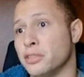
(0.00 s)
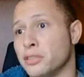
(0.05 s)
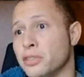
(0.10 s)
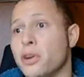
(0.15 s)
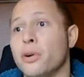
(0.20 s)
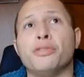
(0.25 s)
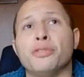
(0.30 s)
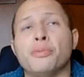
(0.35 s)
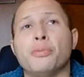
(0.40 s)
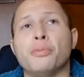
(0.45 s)

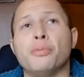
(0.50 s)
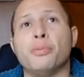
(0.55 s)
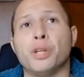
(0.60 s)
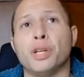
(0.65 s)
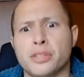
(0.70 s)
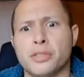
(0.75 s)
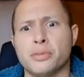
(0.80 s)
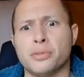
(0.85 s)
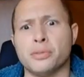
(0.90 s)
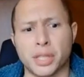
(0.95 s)
And
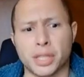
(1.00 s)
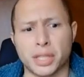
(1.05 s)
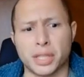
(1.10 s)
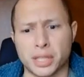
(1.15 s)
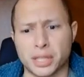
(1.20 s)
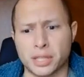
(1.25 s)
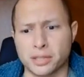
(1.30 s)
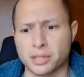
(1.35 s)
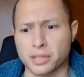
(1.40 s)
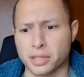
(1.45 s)
that you
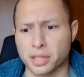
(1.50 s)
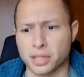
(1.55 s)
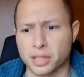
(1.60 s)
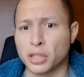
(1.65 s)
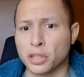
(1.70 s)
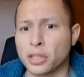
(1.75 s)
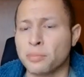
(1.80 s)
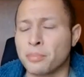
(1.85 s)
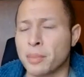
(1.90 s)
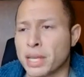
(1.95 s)
think that this might
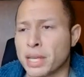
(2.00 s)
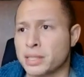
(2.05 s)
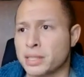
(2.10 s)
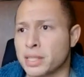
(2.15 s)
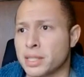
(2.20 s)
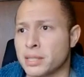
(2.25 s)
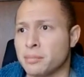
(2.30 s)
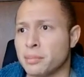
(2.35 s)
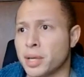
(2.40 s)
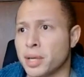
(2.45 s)
look
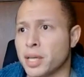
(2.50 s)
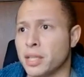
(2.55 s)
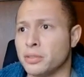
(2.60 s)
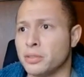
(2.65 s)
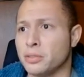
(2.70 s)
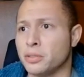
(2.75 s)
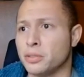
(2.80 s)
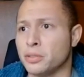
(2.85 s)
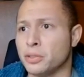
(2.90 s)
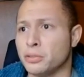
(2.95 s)
messy, but